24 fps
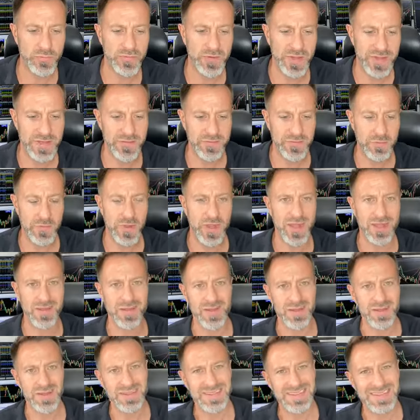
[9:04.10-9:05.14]
will say to
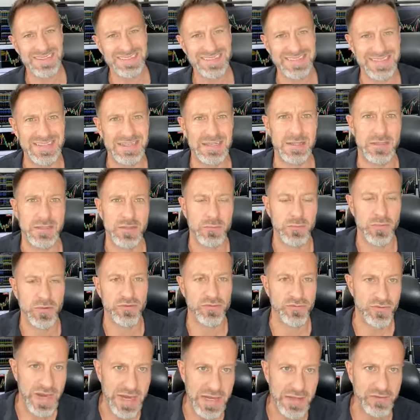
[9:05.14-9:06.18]
me, my
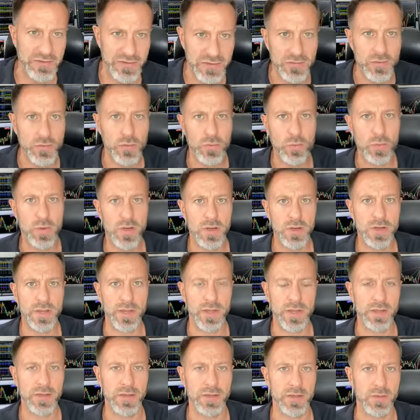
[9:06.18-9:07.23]
strategy's not
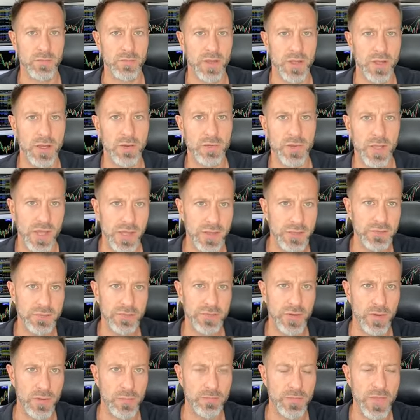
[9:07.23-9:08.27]
working. And I'm like, okay,
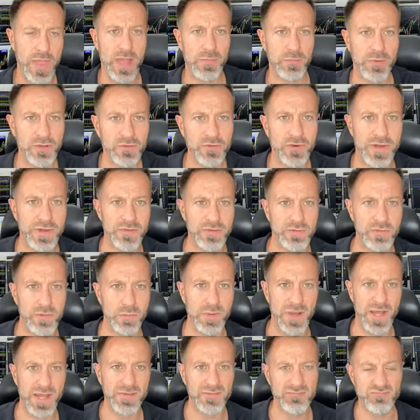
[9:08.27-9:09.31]
so how many trades have
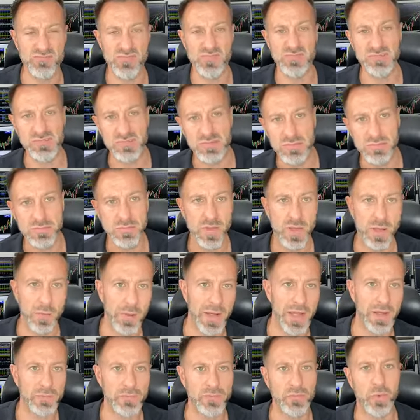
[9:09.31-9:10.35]
you placed?
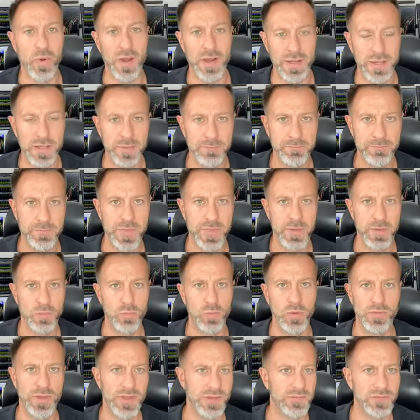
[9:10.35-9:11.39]
About 20.
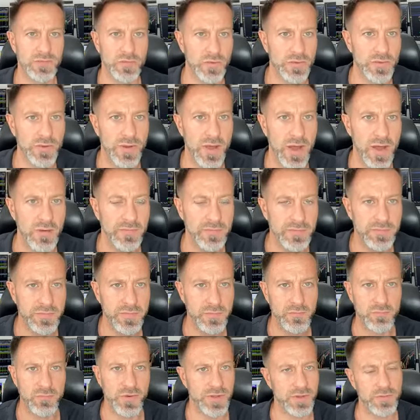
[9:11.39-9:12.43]
Well, that's not enough,
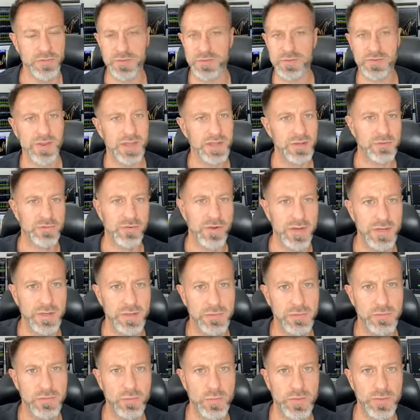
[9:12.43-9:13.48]
whether it's day
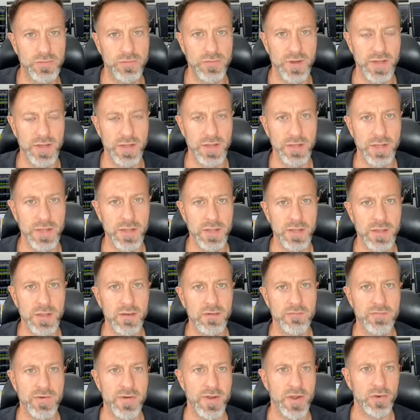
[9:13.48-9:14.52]
trading or swing trading.
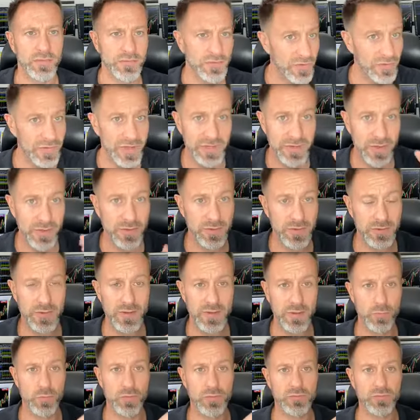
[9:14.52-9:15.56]
Very often they don't know
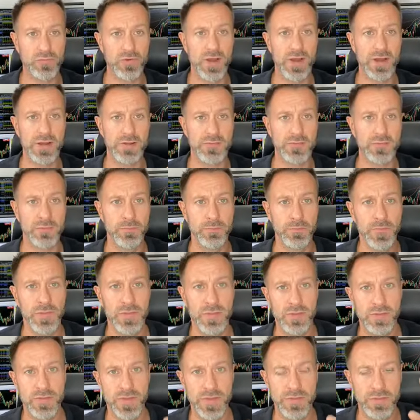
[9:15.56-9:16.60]
the number of trades.
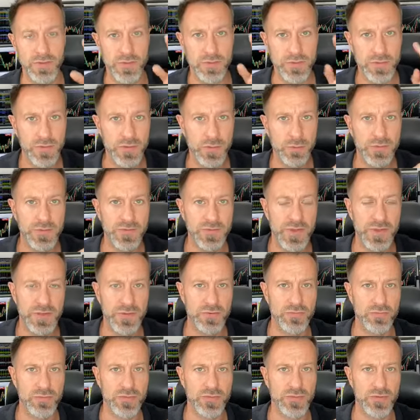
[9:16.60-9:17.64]
They don't know the
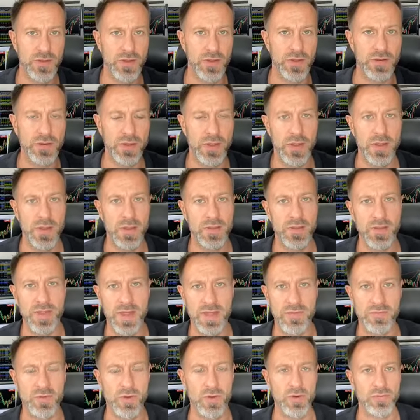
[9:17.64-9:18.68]
percentage return.
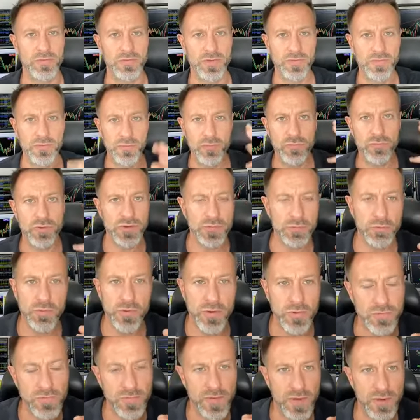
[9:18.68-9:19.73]
They've got different risk
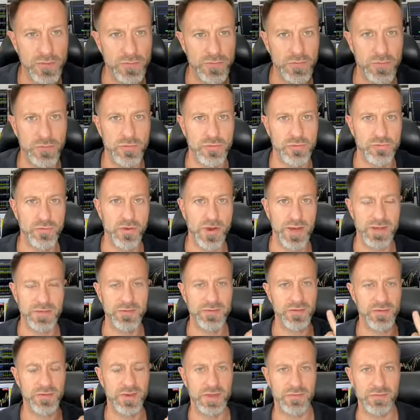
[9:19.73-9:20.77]
profiles on the
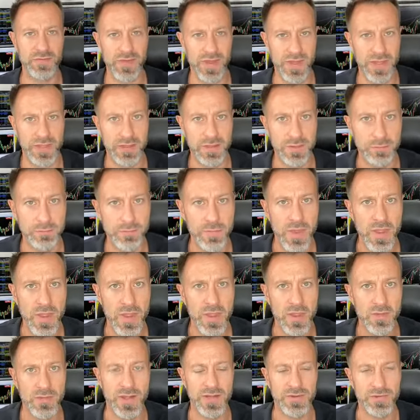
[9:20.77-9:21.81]
trades that they've taken.
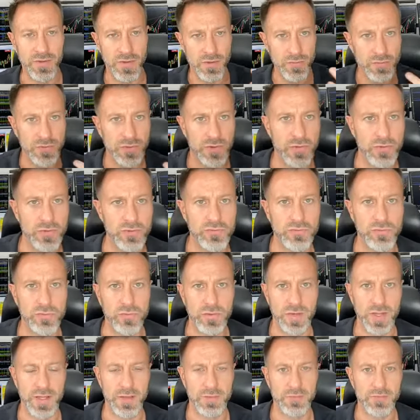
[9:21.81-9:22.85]
They don't know the
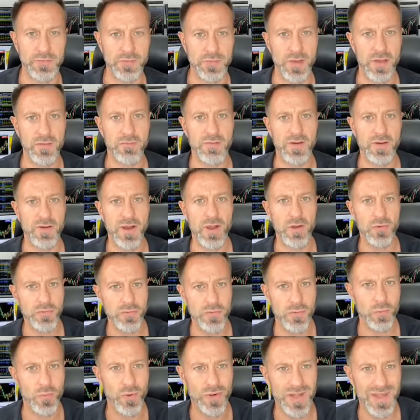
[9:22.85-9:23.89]
drawdowns. And very
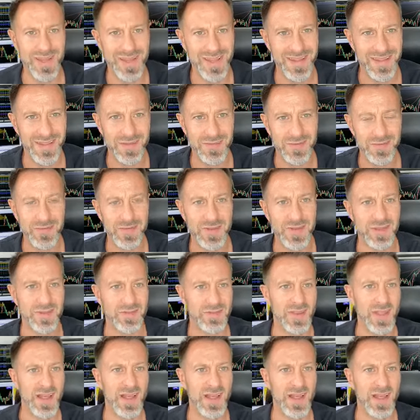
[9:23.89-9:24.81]
often what it is